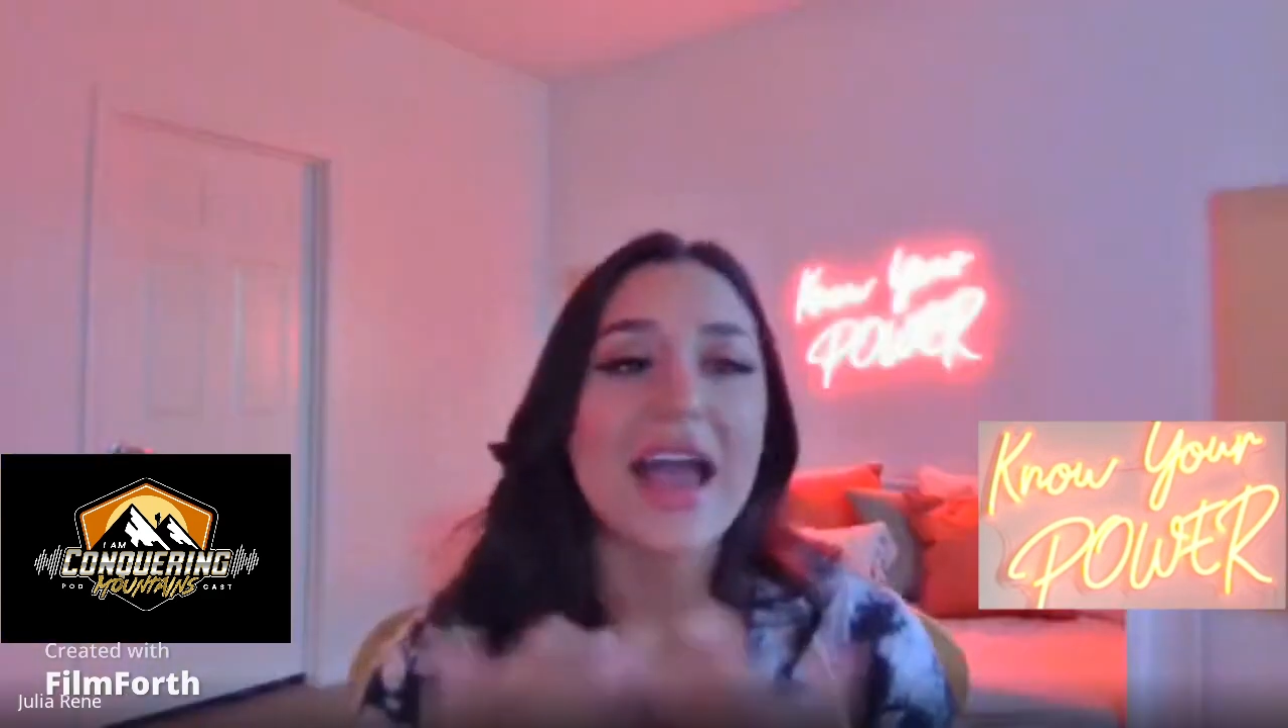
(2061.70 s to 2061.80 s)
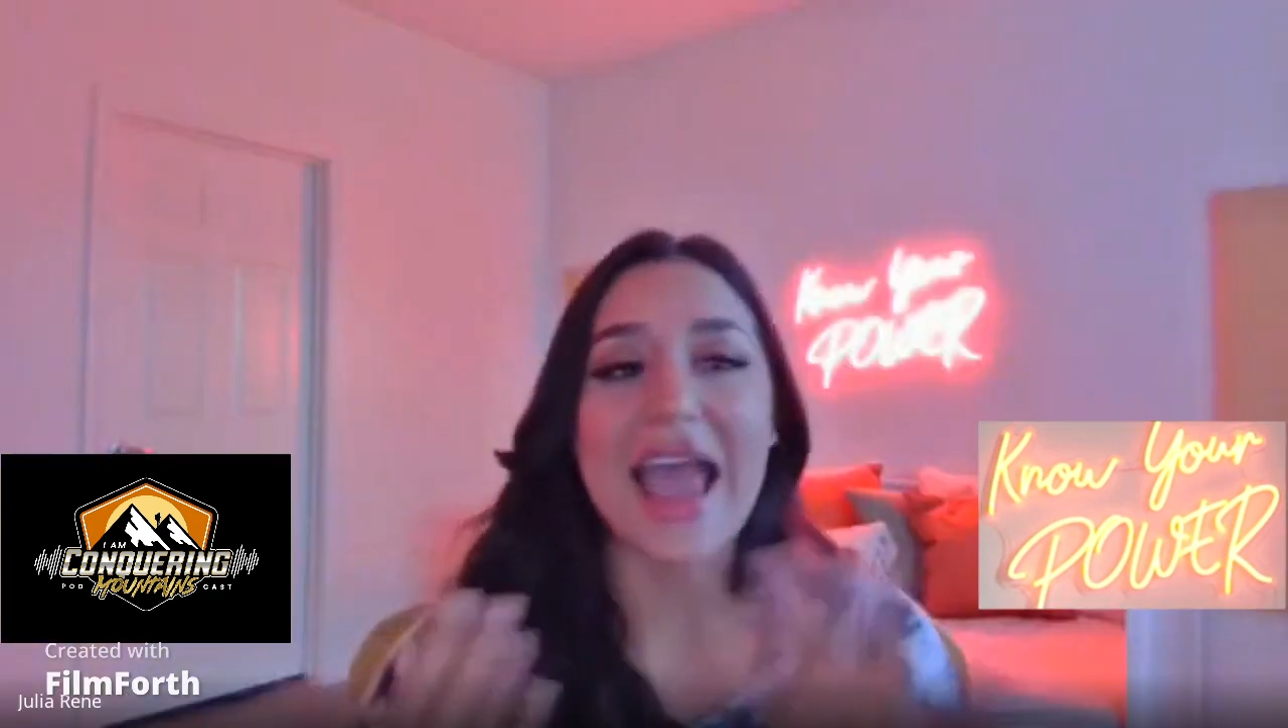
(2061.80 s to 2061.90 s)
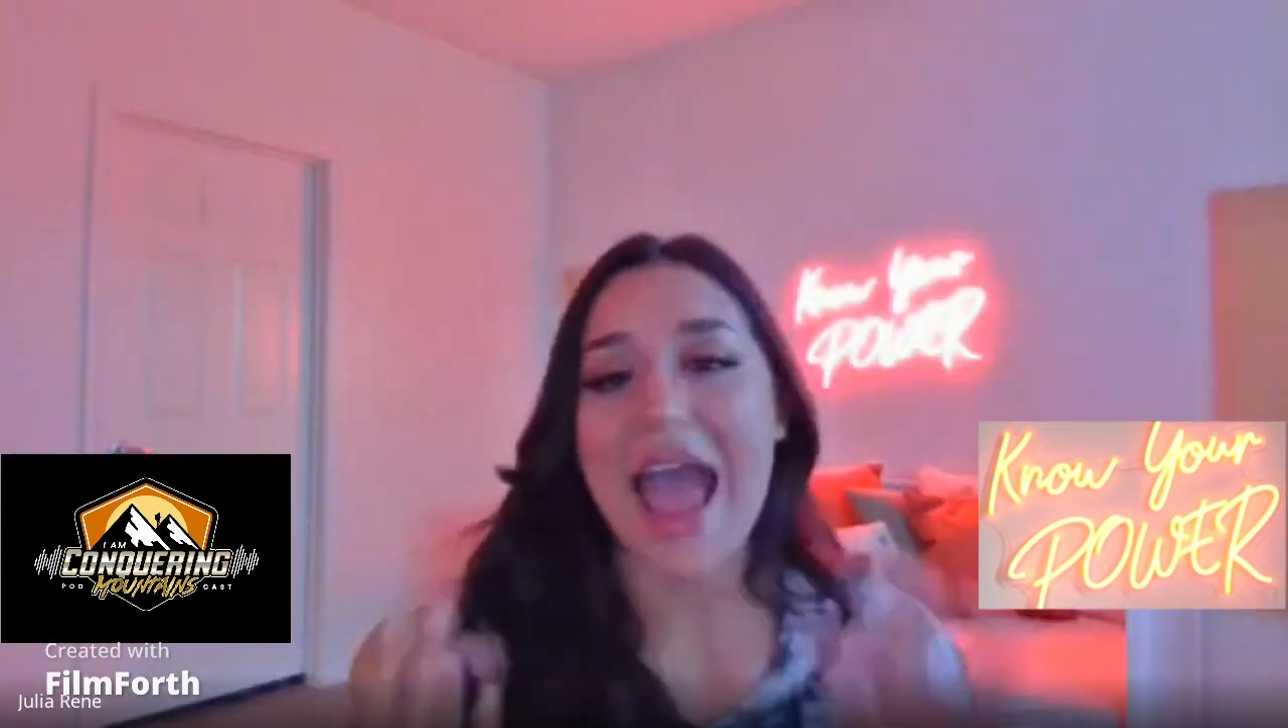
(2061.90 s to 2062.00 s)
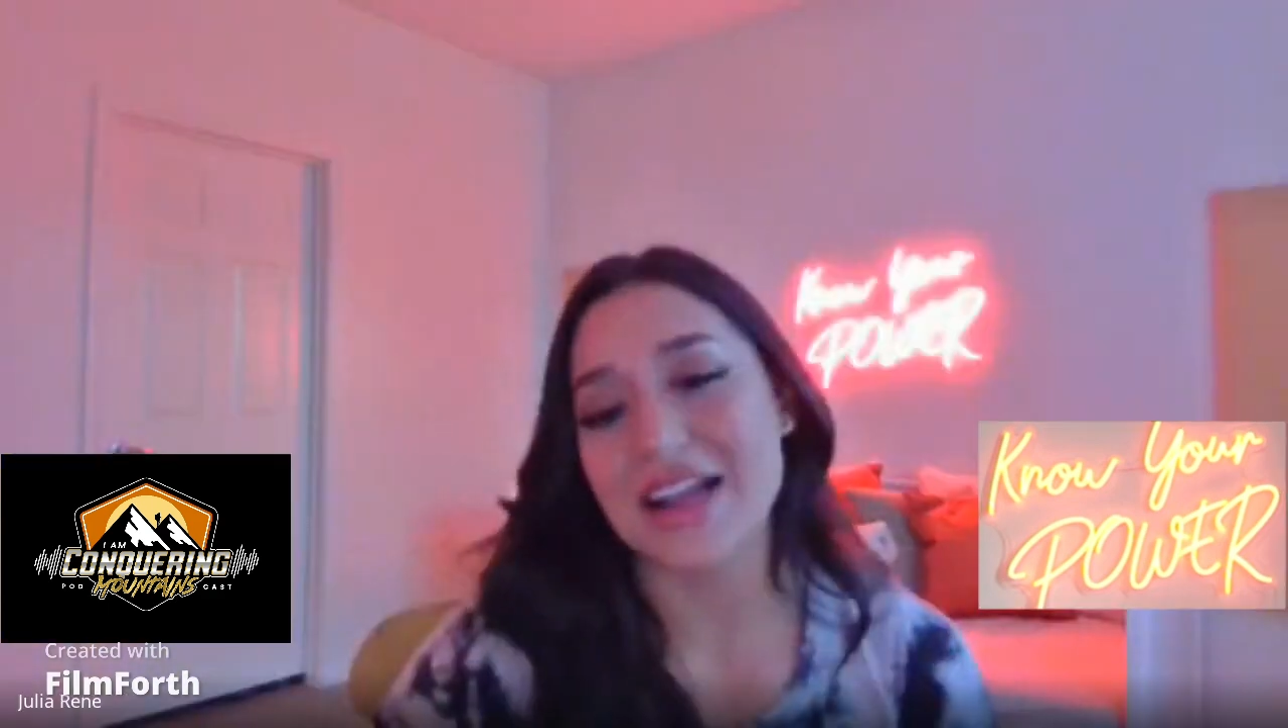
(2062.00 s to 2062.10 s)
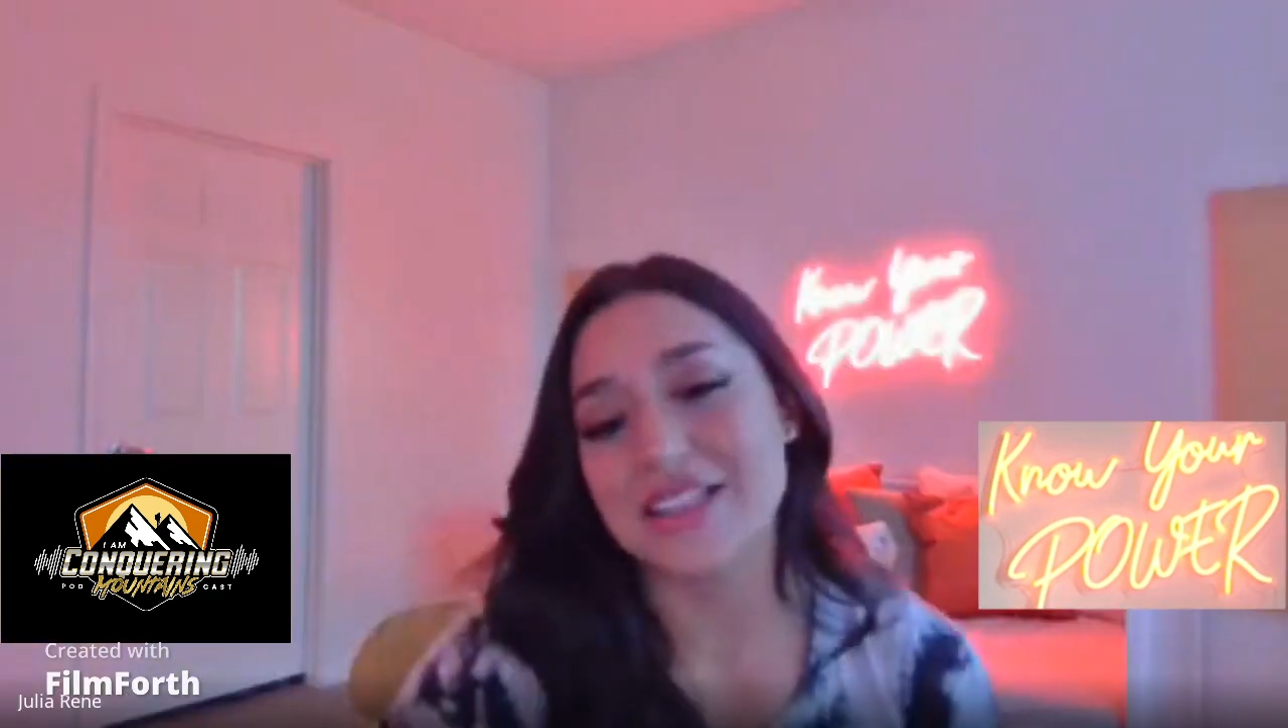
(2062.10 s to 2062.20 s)

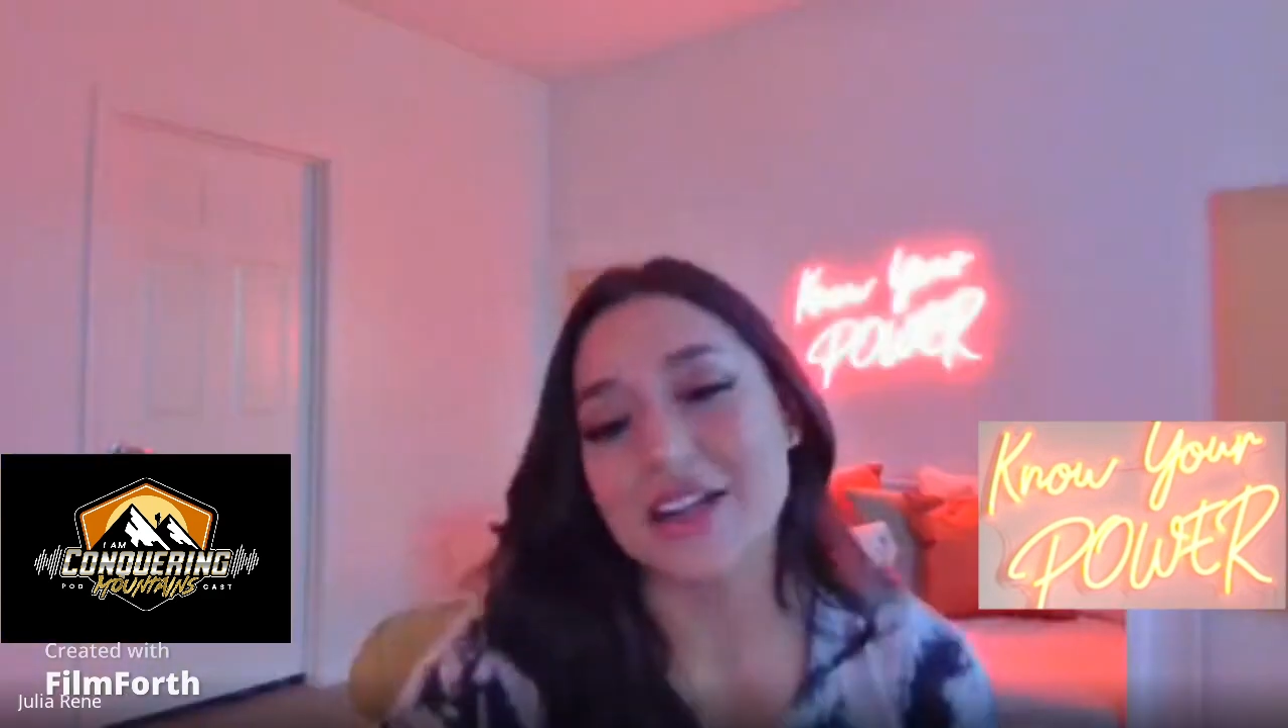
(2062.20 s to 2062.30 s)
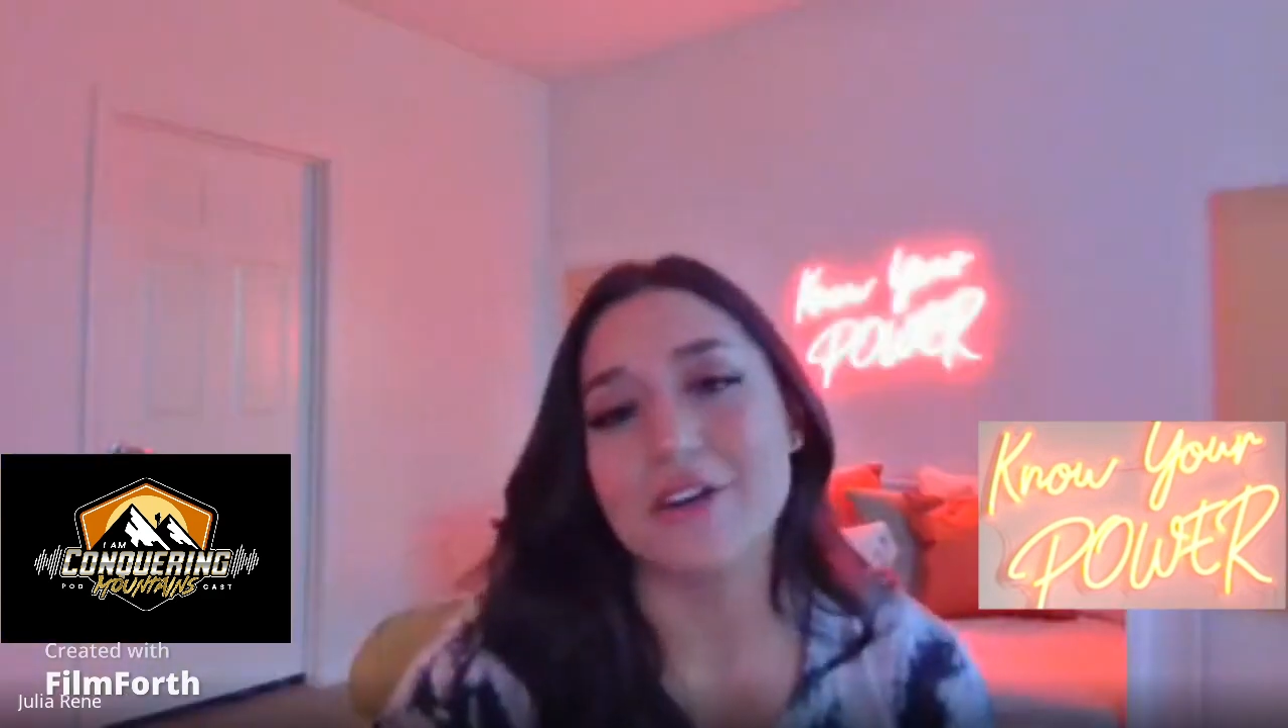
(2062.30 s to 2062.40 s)
acted